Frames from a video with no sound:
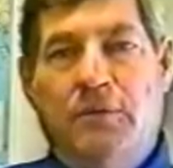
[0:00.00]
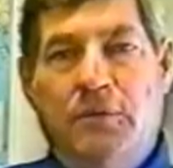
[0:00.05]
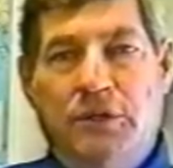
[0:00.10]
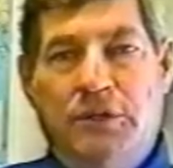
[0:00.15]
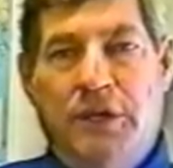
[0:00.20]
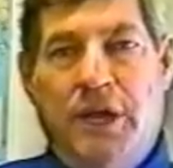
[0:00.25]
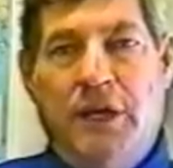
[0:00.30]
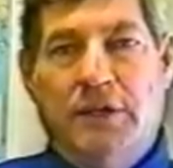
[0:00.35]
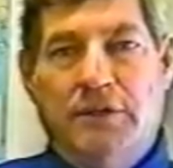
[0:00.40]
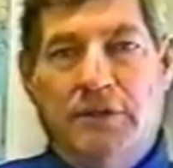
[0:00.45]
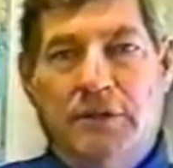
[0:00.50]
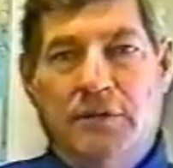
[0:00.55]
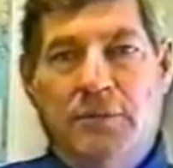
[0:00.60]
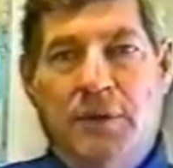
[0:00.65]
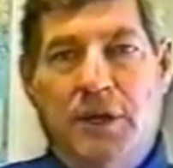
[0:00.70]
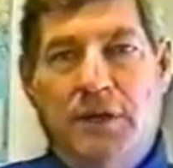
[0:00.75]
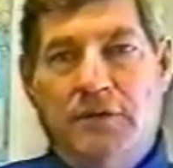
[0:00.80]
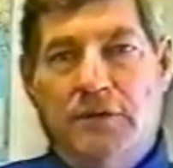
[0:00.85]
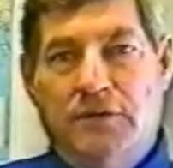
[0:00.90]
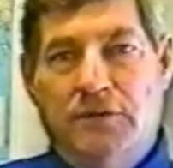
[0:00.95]
which actually
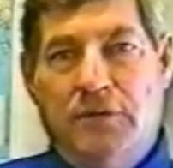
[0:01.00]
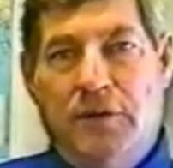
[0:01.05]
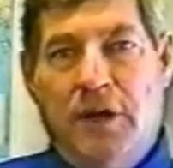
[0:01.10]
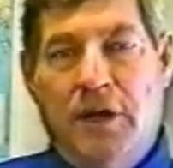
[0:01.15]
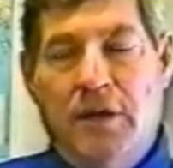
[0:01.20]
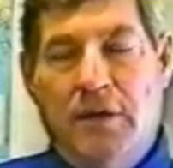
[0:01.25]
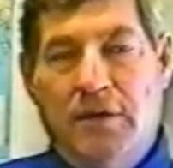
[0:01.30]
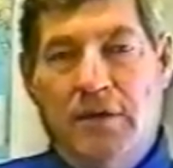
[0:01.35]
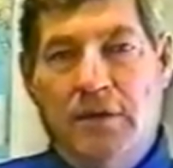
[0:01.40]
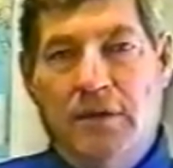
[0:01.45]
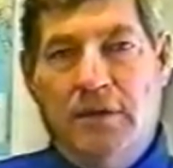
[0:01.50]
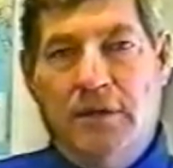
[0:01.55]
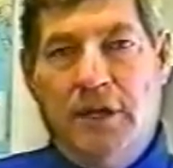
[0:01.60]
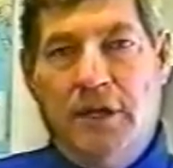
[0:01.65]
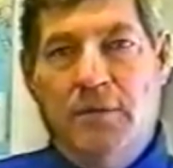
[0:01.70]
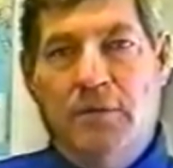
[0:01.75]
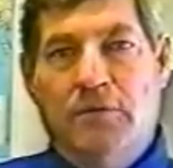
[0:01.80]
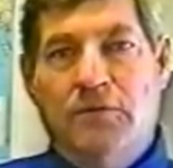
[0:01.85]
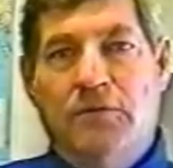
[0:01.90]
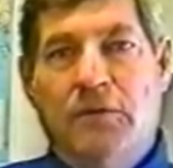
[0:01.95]
makes the
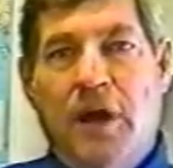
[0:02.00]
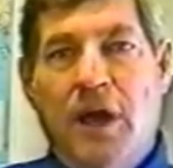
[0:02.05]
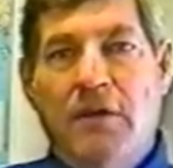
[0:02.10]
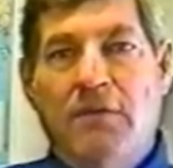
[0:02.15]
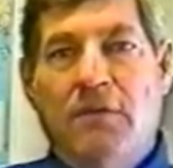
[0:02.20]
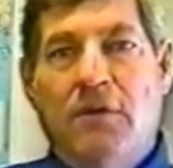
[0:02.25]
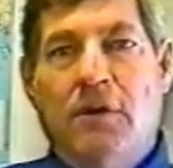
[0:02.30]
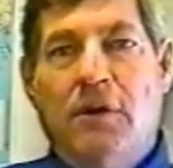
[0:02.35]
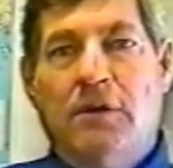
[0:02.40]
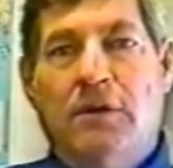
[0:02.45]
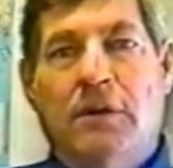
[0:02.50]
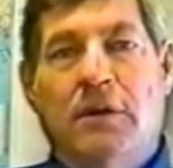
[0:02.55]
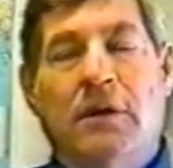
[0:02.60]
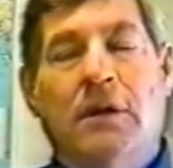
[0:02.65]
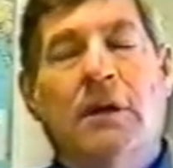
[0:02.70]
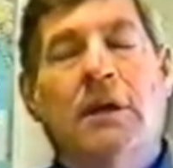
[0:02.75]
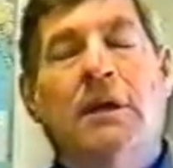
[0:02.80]
table drive harder.